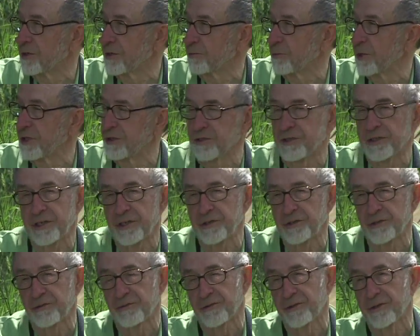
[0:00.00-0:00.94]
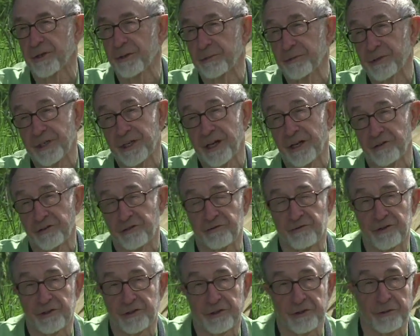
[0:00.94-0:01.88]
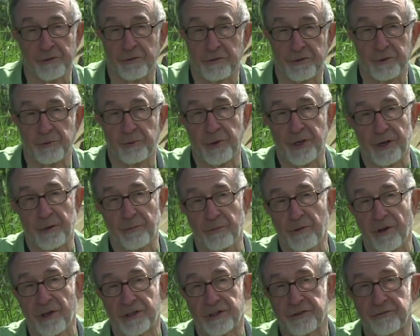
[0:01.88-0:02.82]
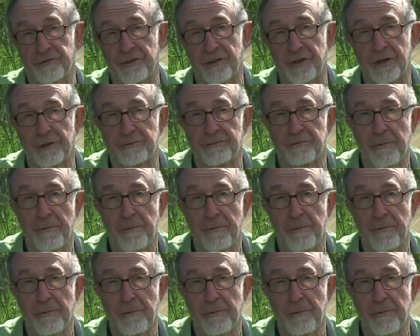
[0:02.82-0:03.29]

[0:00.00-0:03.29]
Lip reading: it makes it easier for them to catch fish, so it's been a plus for them.